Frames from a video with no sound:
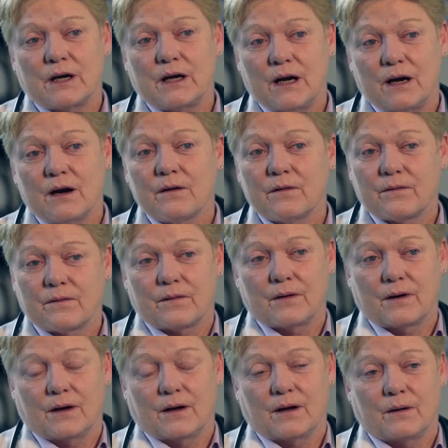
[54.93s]
care
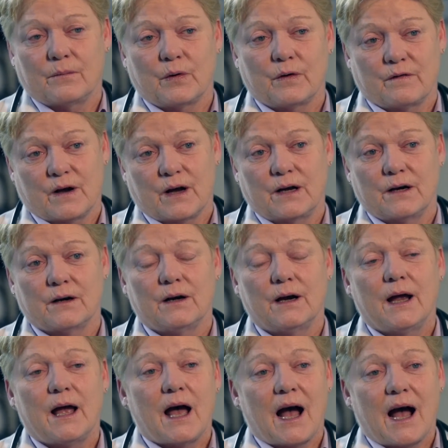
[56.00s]
provider,
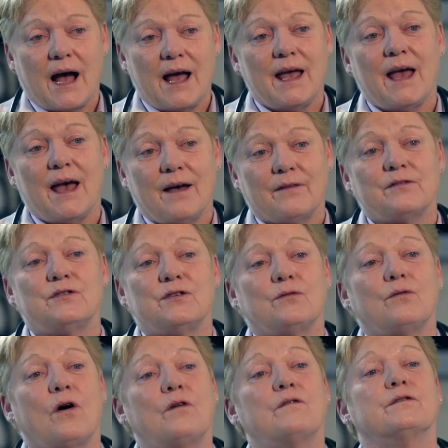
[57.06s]
I have
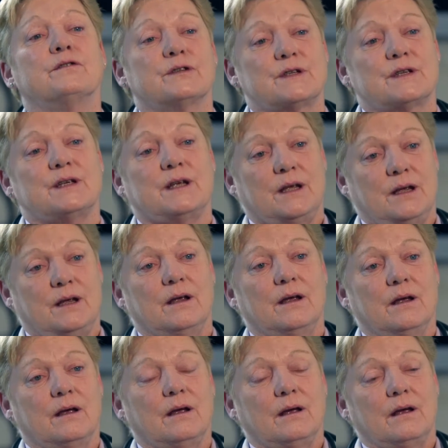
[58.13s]
to oversee
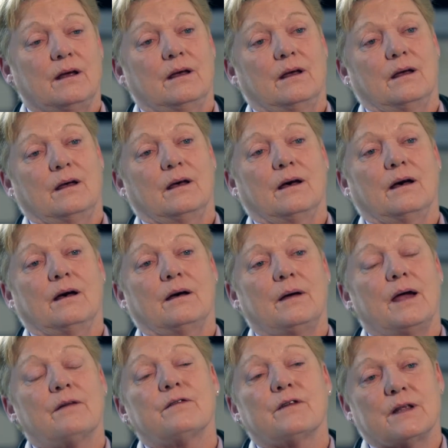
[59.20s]

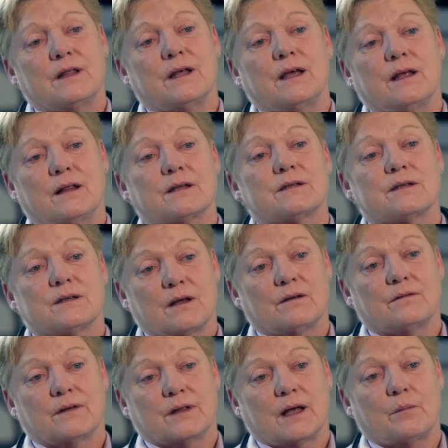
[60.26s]
everything that's
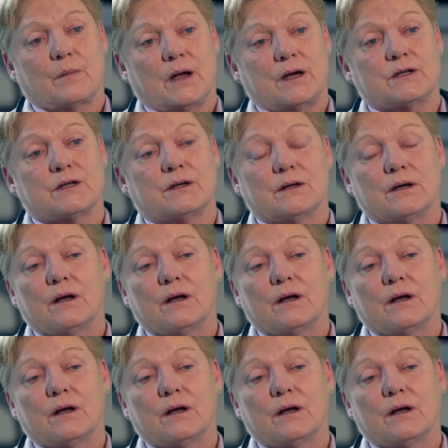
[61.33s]
done for that patient.